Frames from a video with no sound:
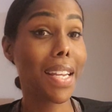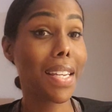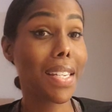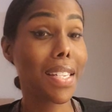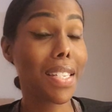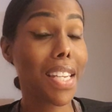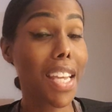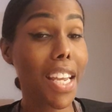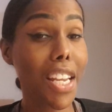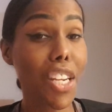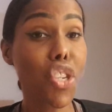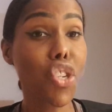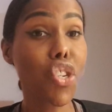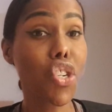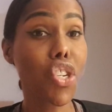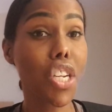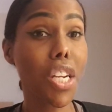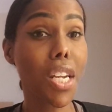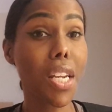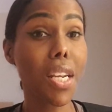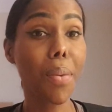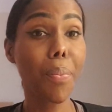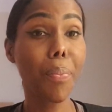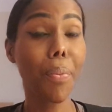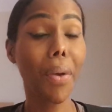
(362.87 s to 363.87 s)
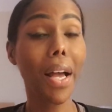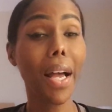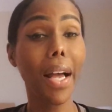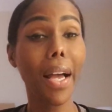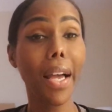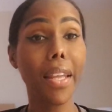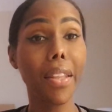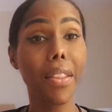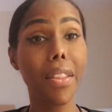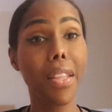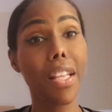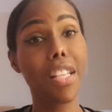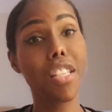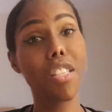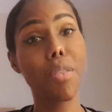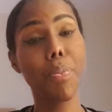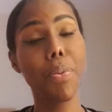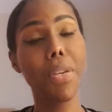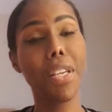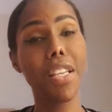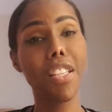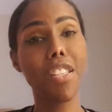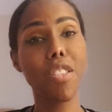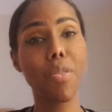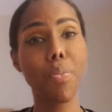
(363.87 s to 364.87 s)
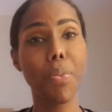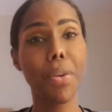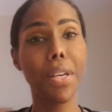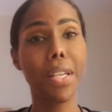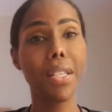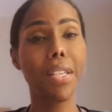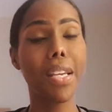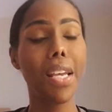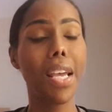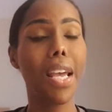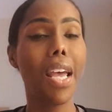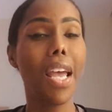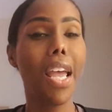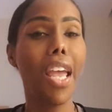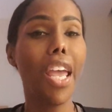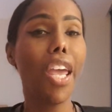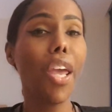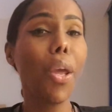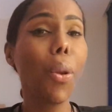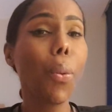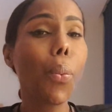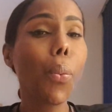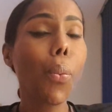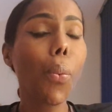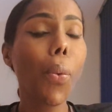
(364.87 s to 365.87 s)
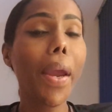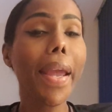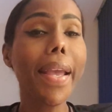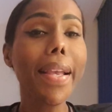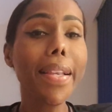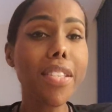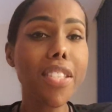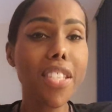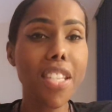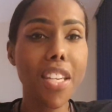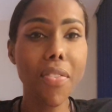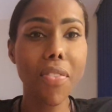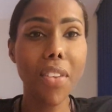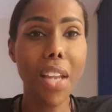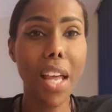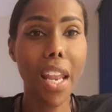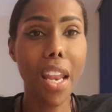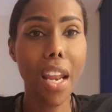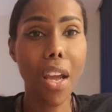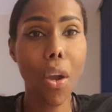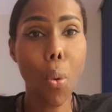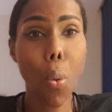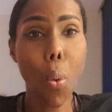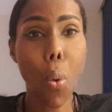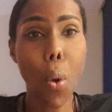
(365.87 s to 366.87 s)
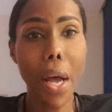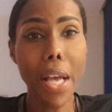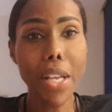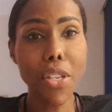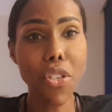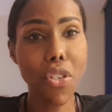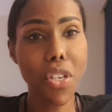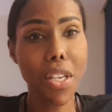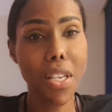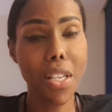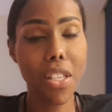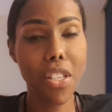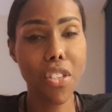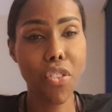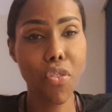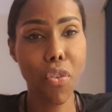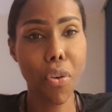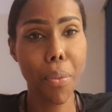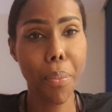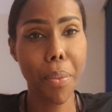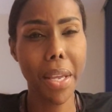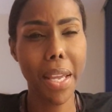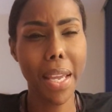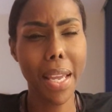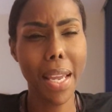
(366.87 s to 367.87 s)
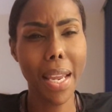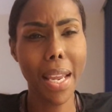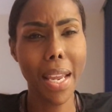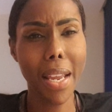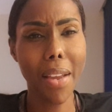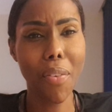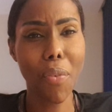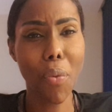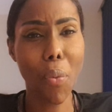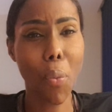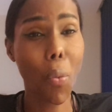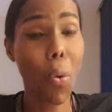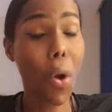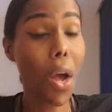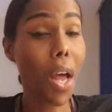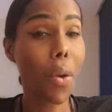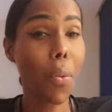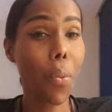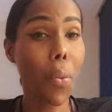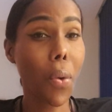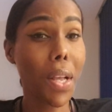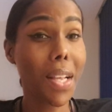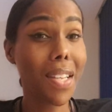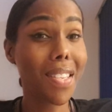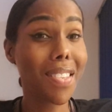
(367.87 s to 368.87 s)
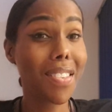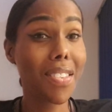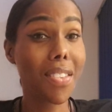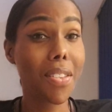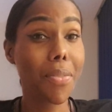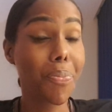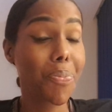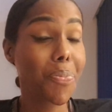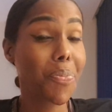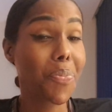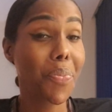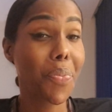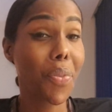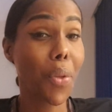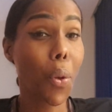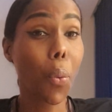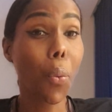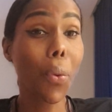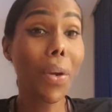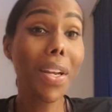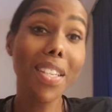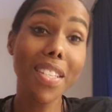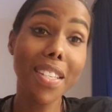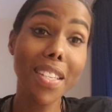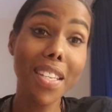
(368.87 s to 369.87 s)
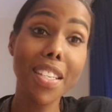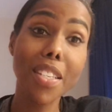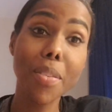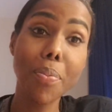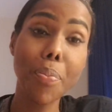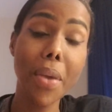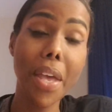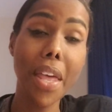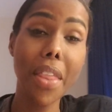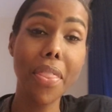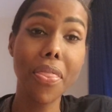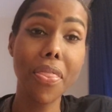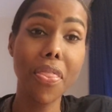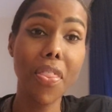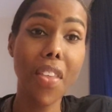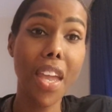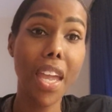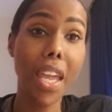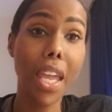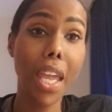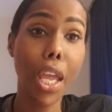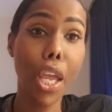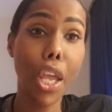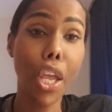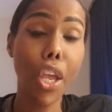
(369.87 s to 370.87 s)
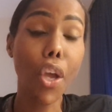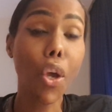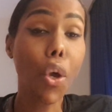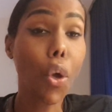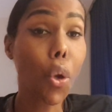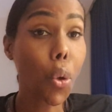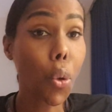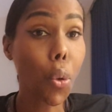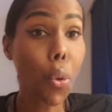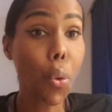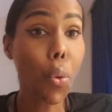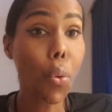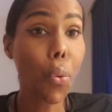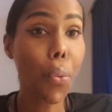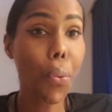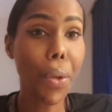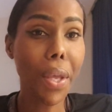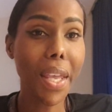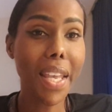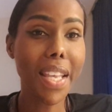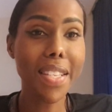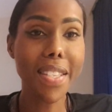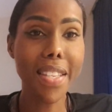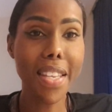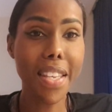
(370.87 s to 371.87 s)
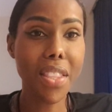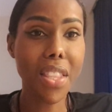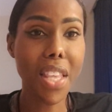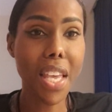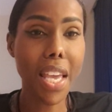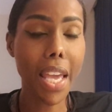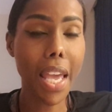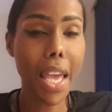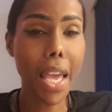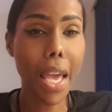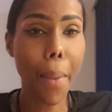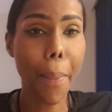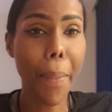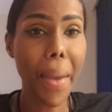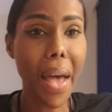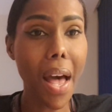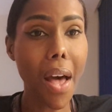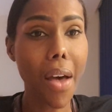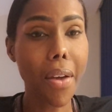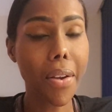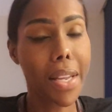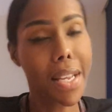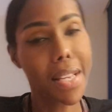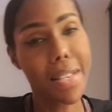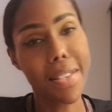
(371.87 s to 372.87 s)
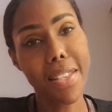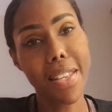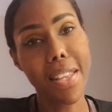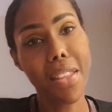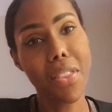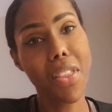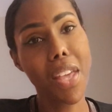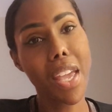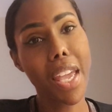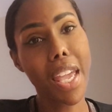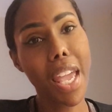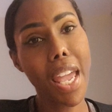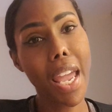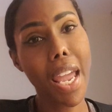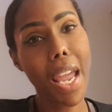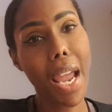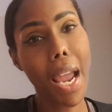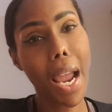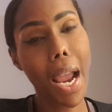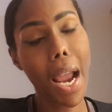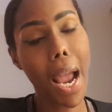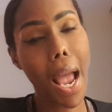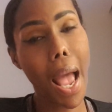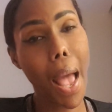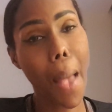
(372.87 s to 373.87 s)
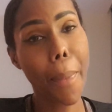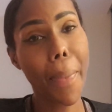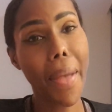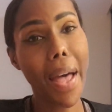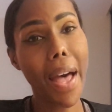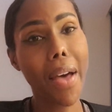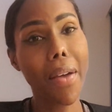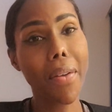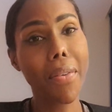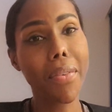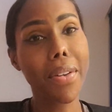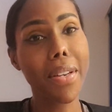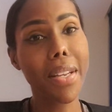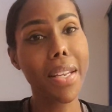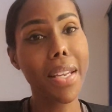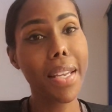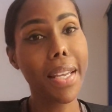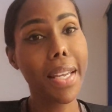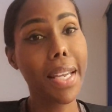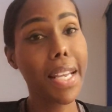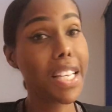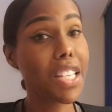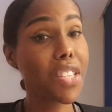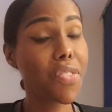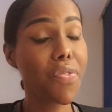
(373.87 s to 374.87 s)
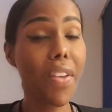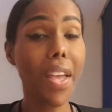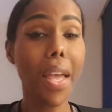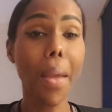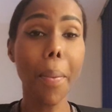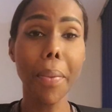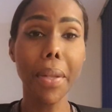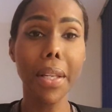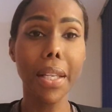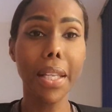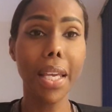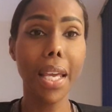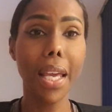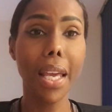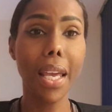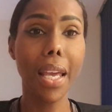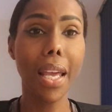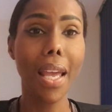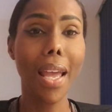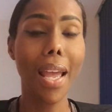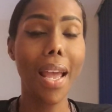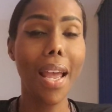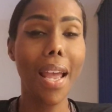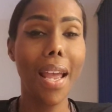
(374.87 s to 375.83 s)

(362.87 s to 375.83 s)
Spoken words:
intention behind this piece, but it raised a lot of questions for me. One was, what is this man thinking? Who is he thinking about? Is he thinking about his family?